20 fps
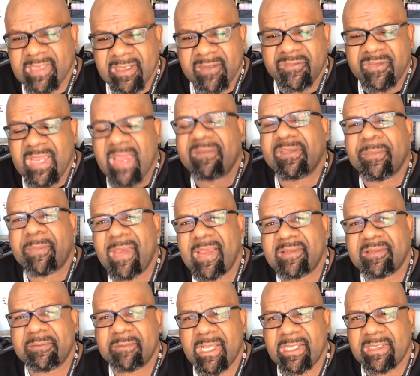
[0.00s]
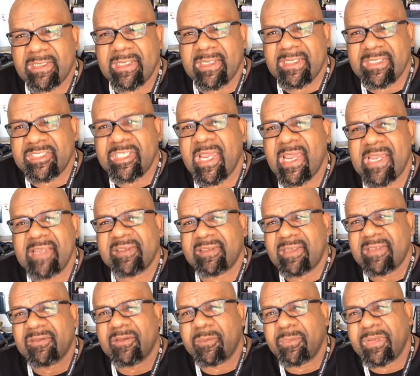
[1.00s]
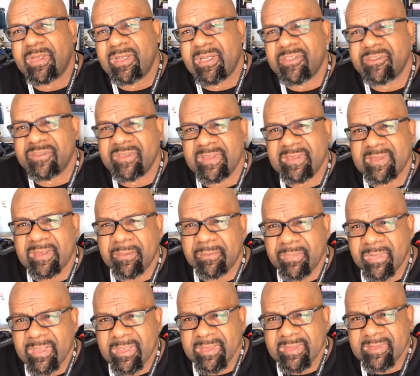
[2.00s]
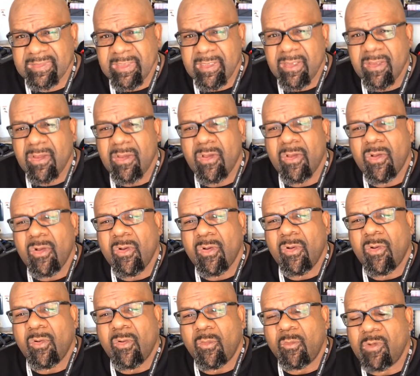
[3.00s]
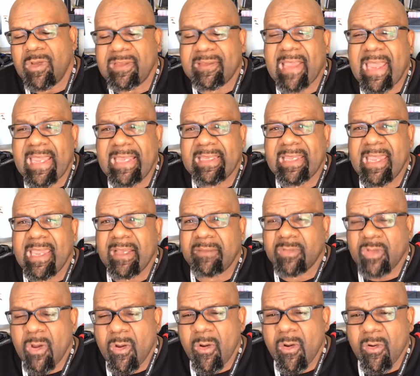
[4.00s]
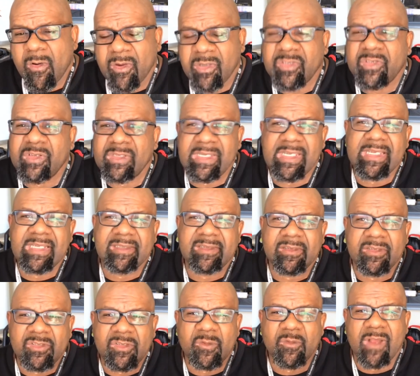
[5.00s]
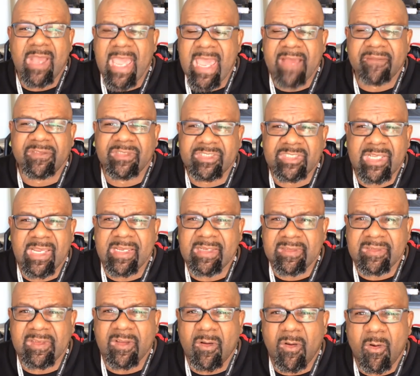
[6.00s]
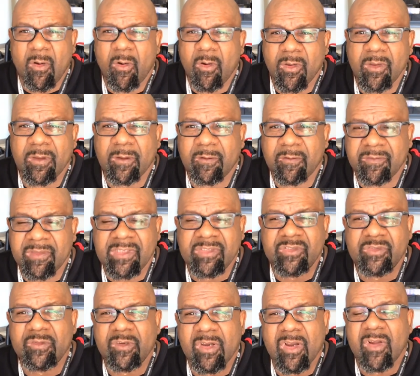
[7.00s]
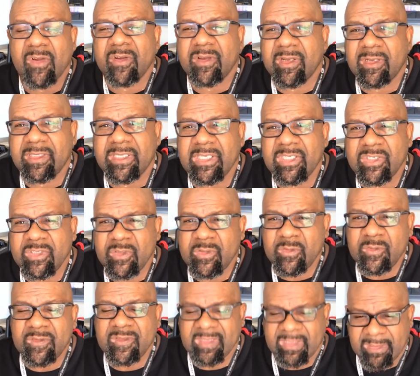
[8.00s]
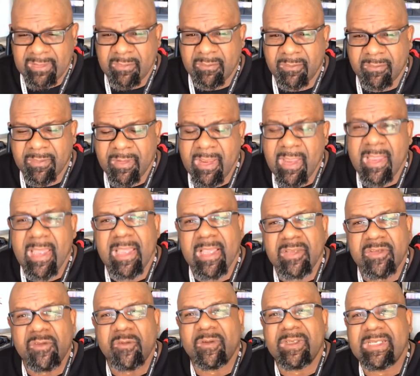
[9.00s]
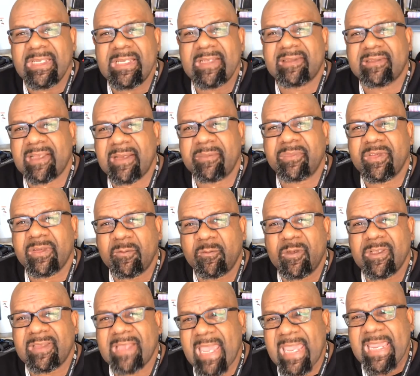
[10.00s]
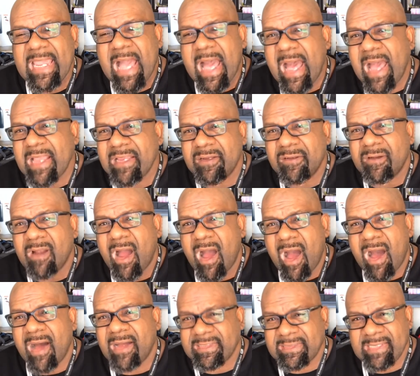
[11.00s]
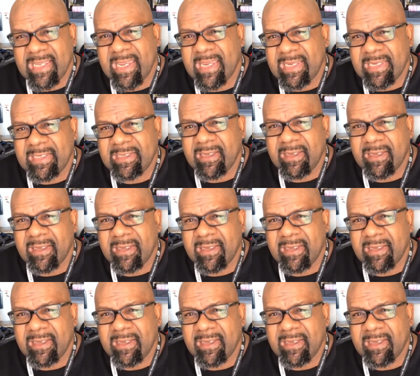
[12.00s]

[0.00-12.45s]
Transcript: you have to pay somebody to get it changed, and that's going to be $100 and some bucks. With a cam car, you will have to change the oil that you are currently using. You will need something with a higher octane